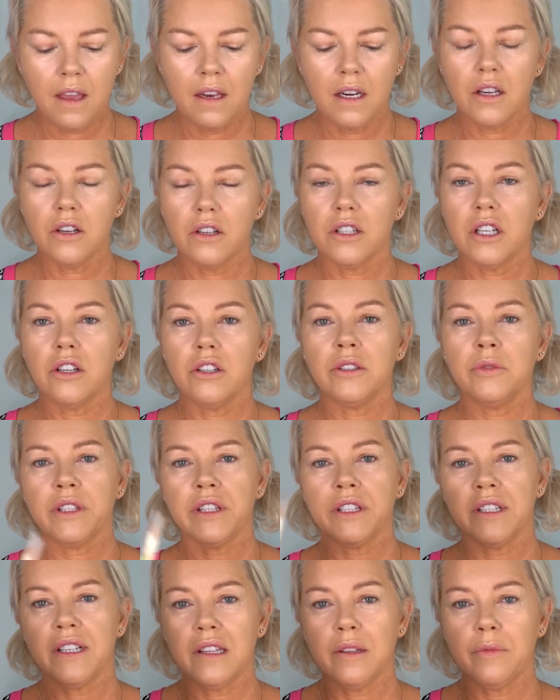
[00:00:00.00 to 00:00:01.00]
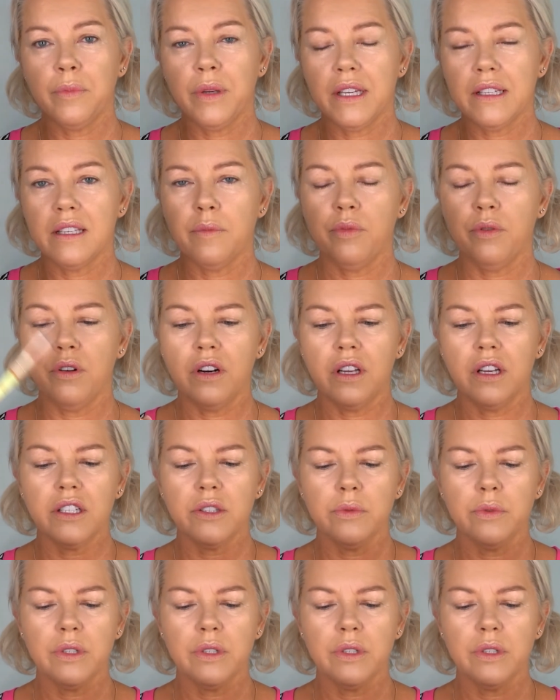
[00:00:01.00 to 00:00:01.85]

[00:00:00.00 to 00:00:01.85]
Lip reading: Now I'll go in with another Pixi product,